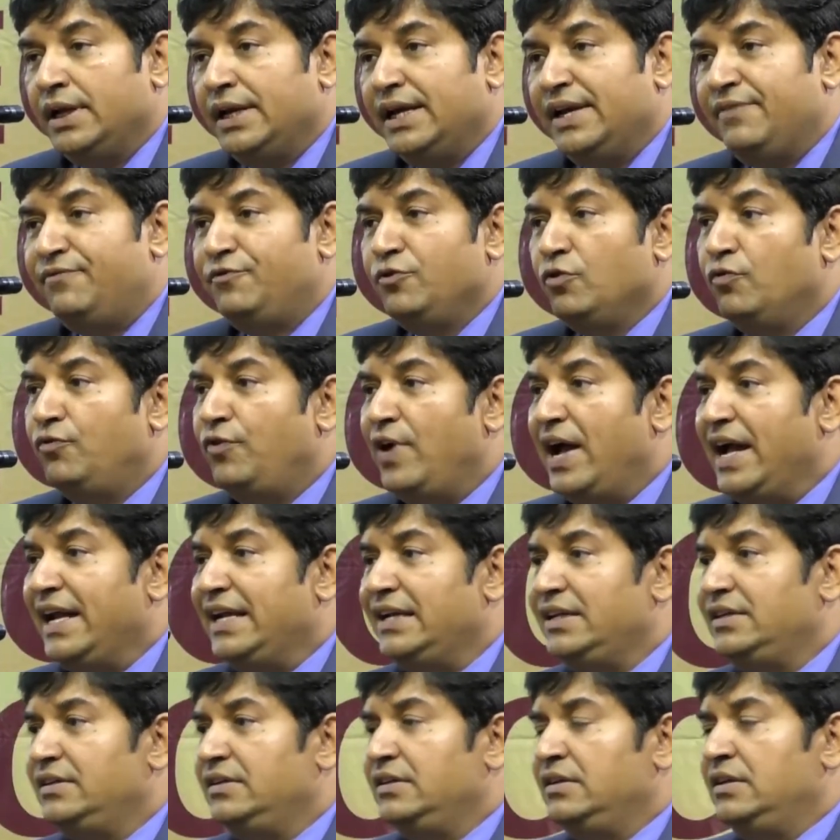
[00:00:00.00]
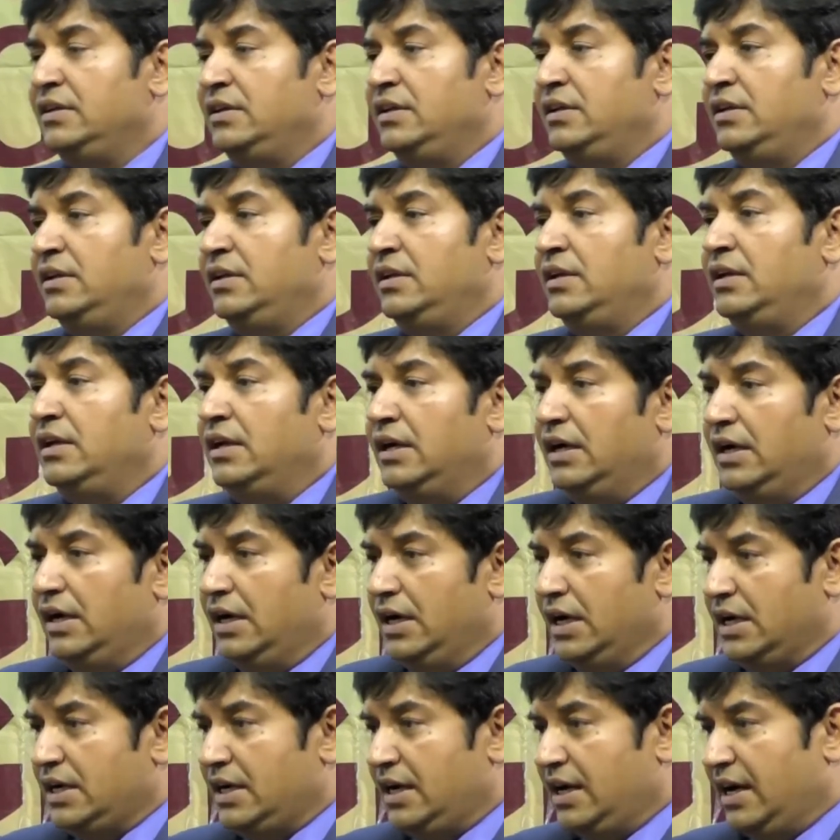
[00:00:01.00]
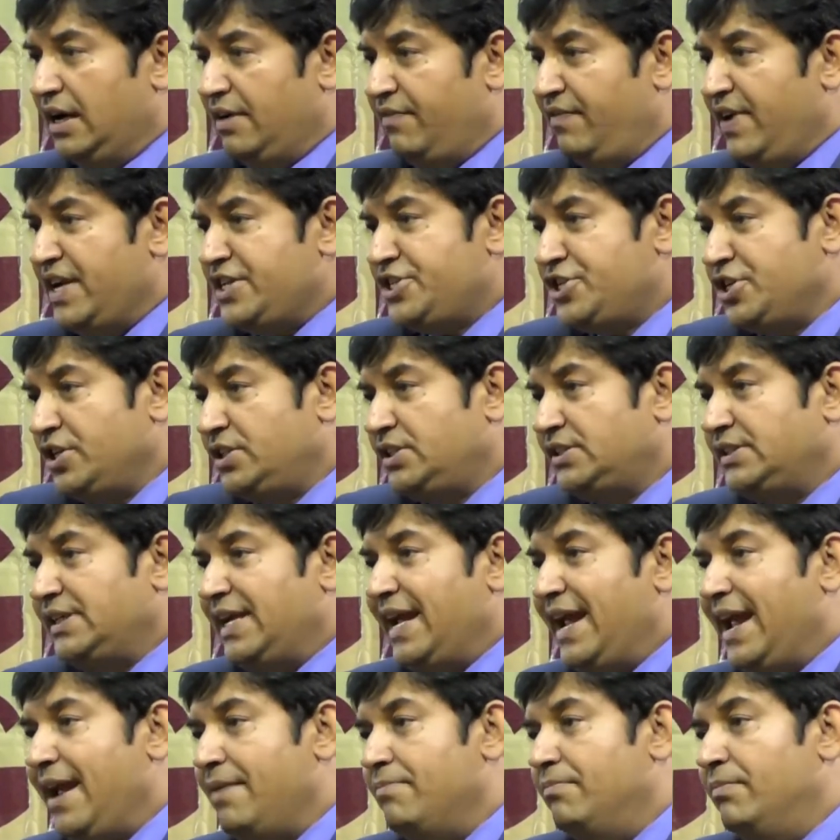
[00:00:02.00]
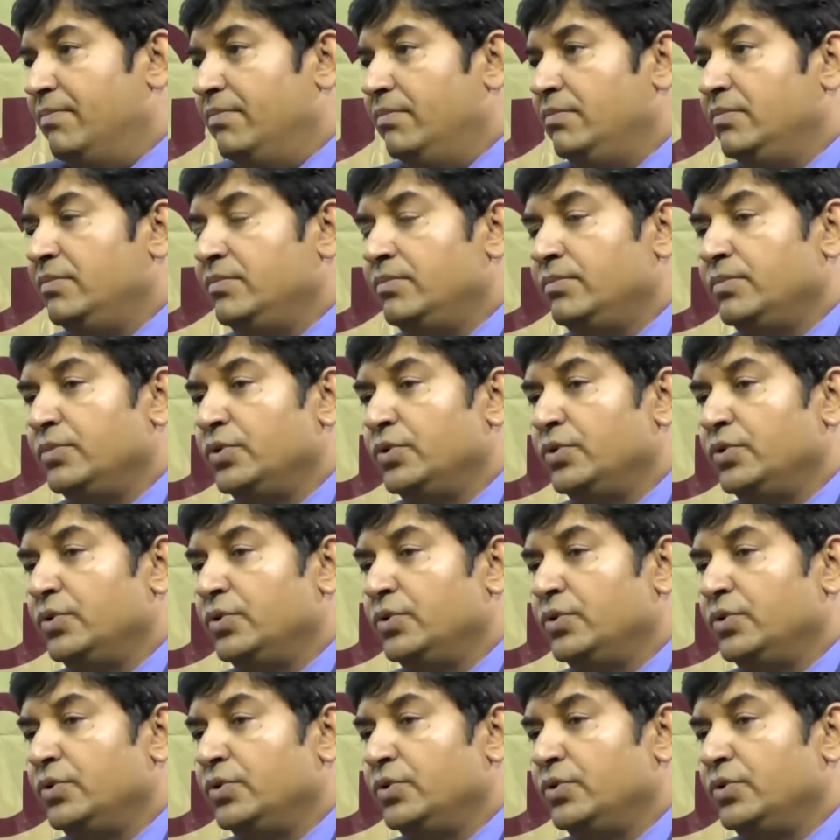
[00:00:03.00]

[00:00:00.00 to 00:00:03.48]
If you find a curvaceous M,